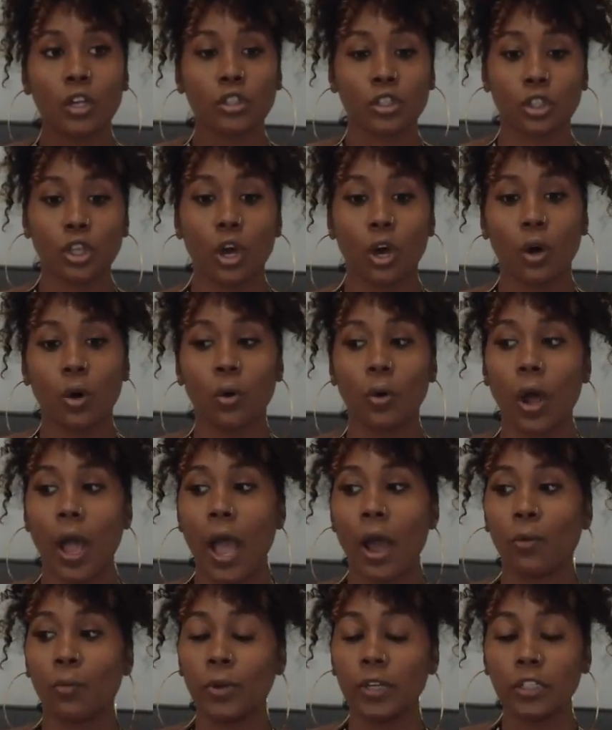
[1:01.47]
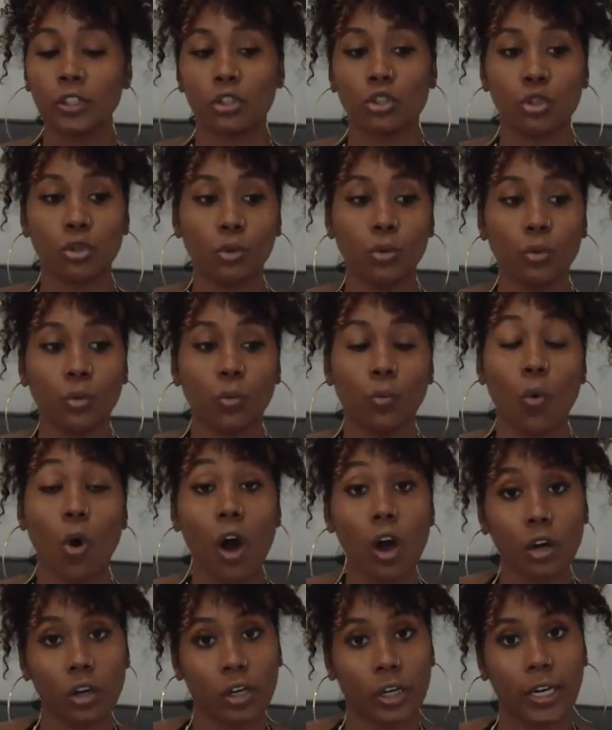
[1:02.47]
So I went to
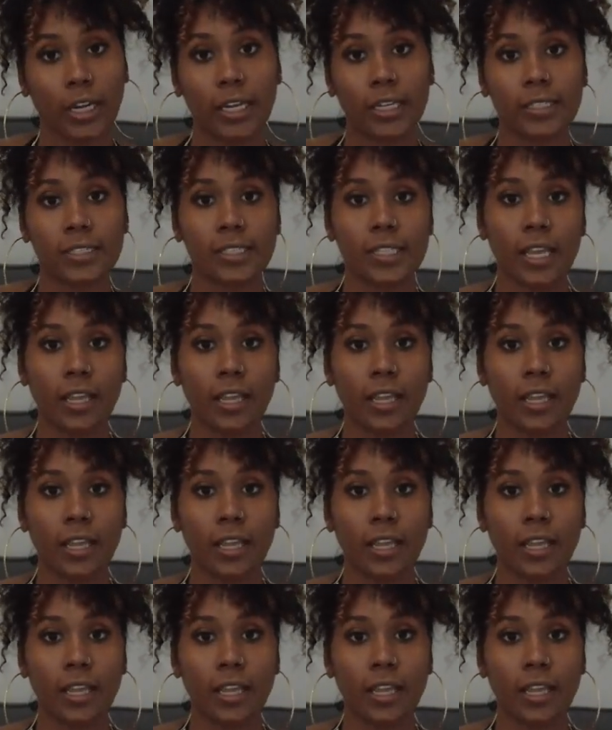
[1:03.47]
Walgreens